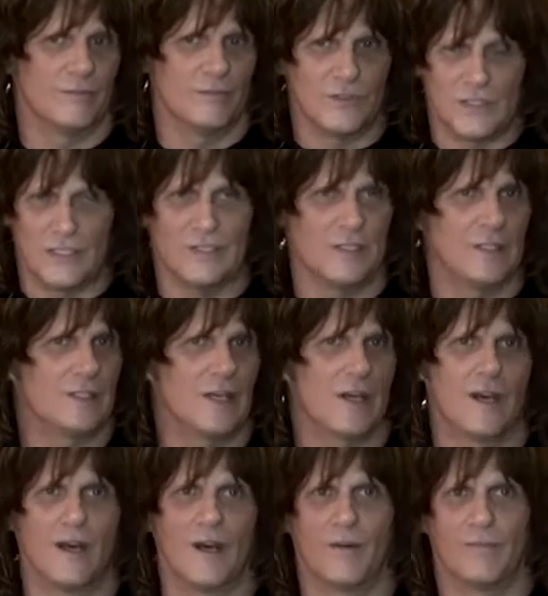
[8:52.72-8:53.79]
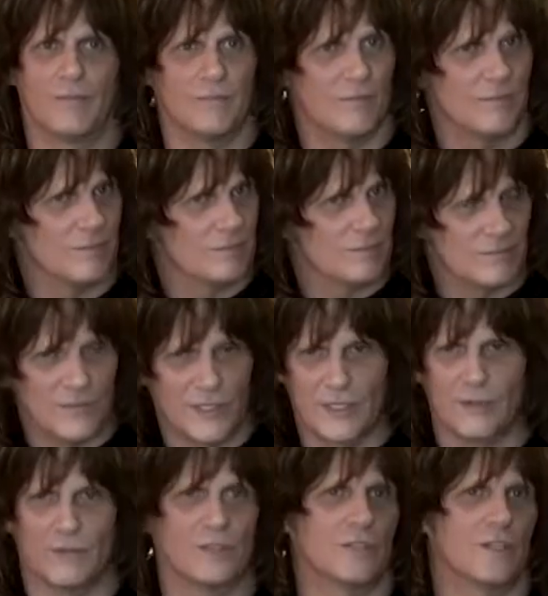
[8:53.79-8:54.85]
ZZ Top,
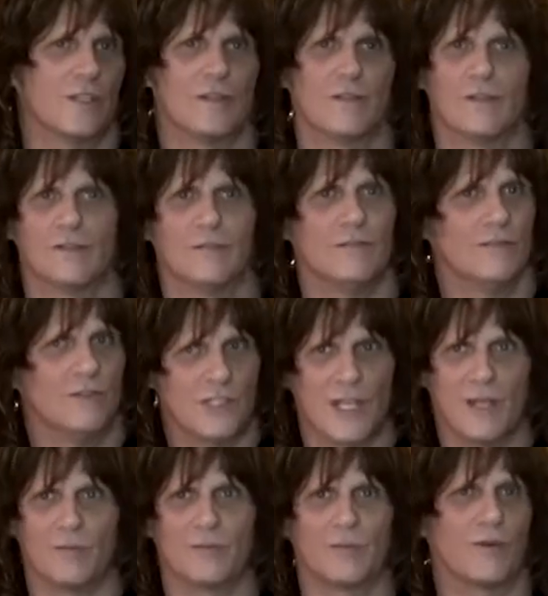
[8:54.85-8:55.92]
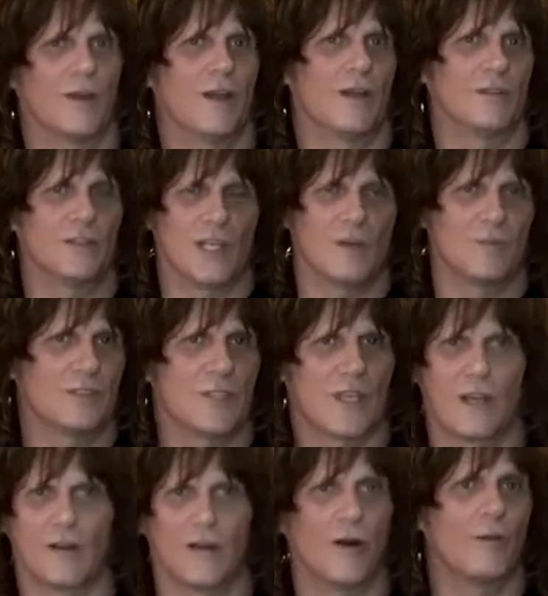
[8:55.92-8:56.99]
Leonard Skinner, James Brown, James
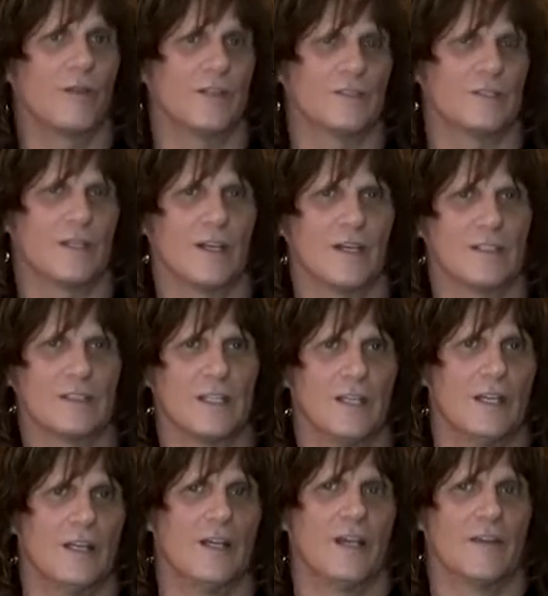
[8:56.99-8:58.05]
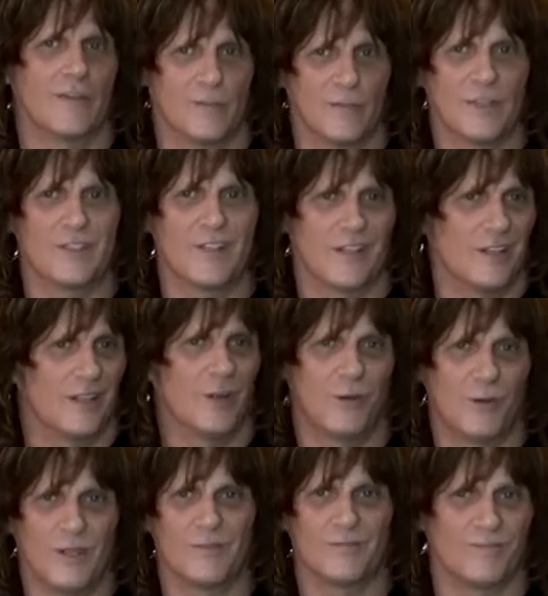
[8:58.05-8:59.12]
Taylor, all these guys. For him to say, you know
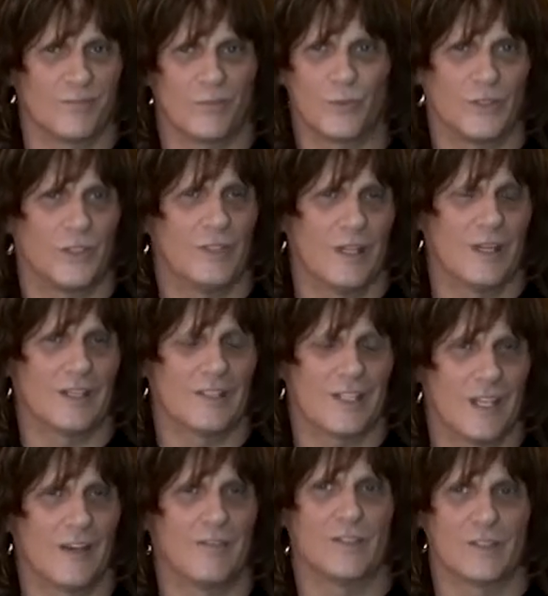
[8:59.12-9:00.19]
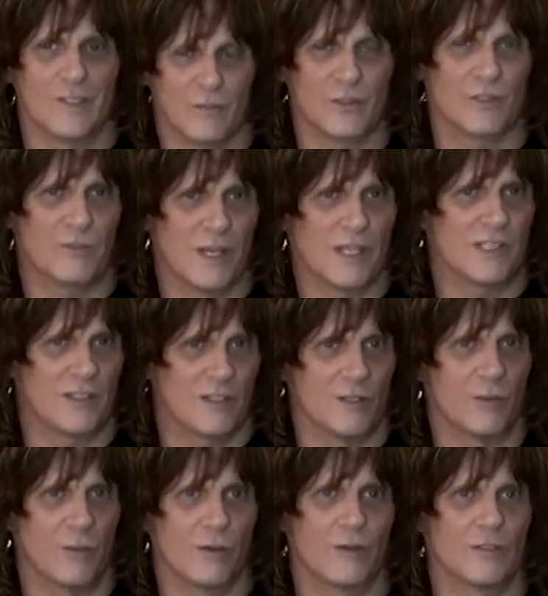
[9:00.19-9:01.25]
what you guys have is something special and
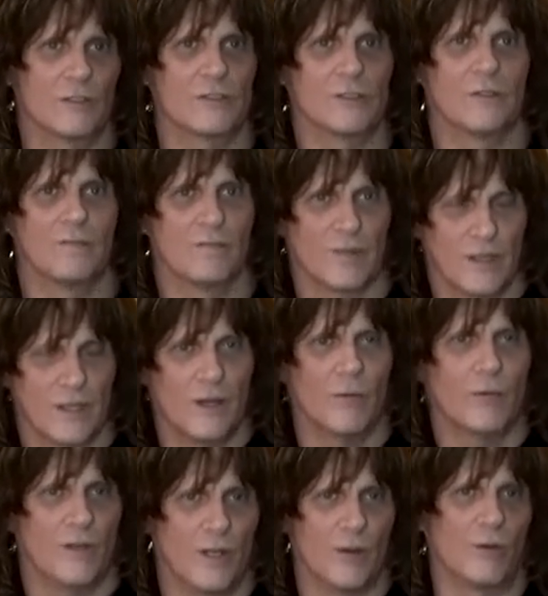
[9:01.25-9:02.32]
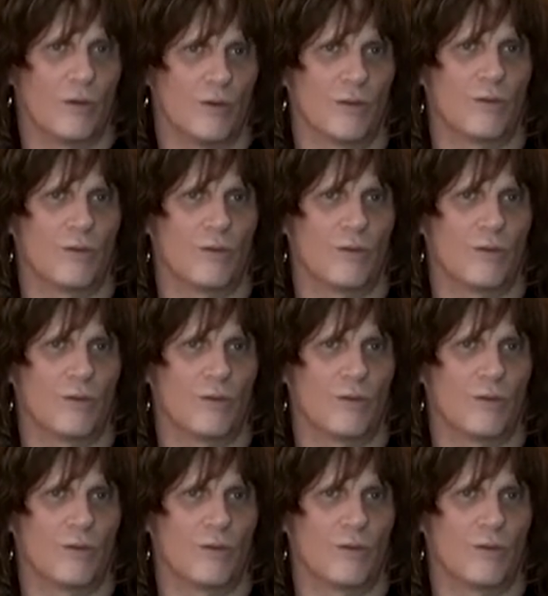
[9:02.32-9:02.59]
it works, we know we're on